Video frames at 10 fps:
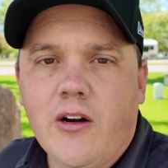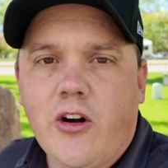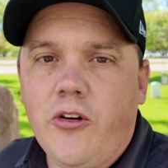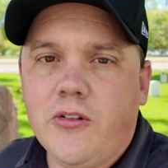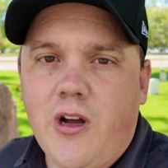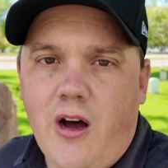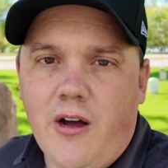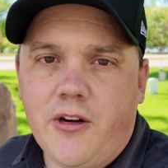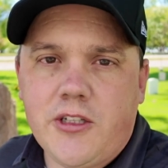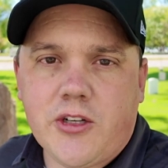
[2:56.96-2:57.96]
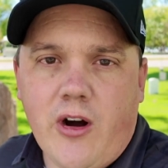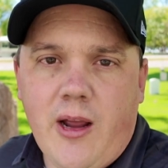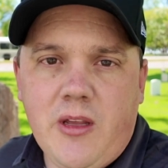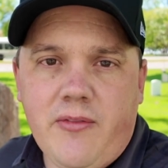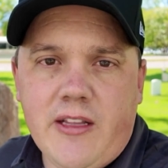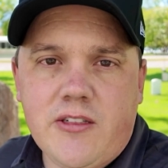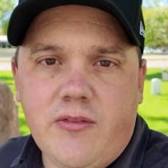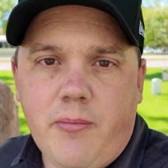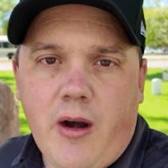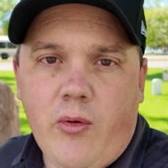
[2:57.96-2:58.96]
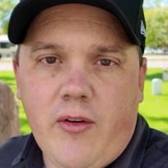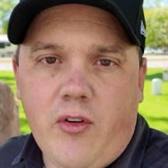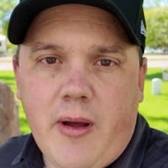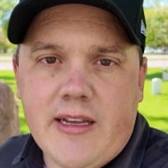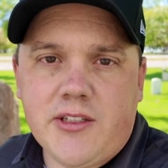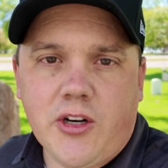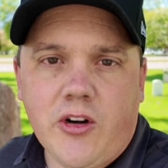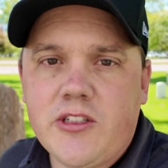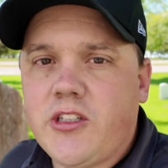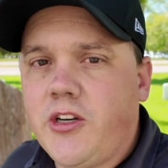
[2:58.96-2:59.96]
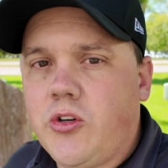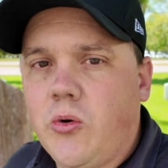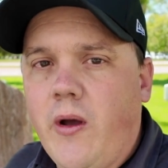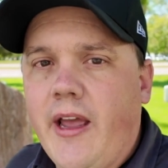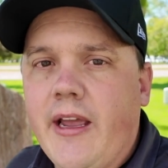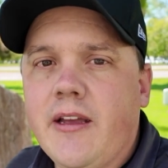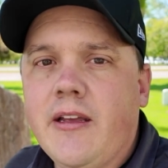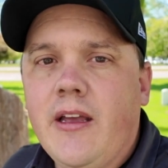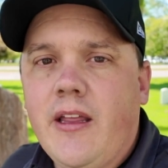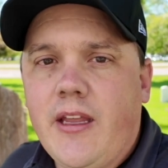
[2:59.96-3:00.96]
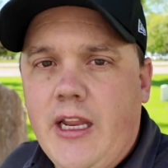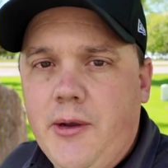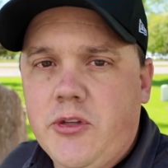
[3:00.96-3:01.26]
Colonel Connor described the events of the Bear River Massacre in such a way that he